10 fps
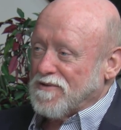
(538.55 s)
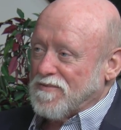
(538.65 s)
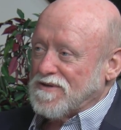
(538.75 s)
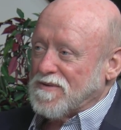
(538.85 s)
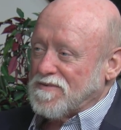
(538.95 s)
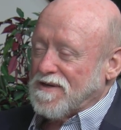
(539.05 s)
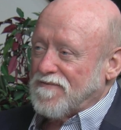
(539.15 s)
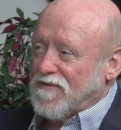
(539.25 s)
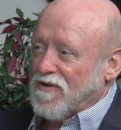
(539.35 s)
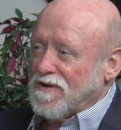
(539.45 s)
of the bishops
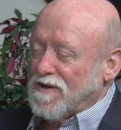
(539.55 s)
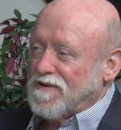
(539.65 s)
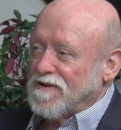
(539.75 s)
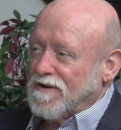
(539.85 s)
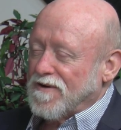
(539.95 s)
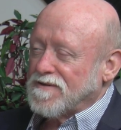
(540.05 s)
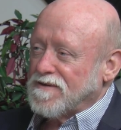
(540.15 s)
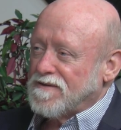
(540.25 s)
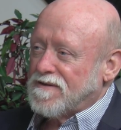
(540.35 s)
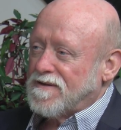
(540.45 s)
had fallen into the
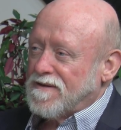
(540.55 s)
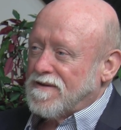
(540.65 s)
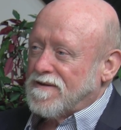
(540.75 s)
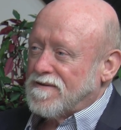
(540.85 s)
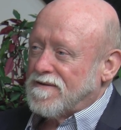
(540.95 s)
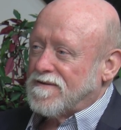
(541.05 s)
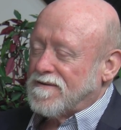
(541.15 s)
heresy. Wow.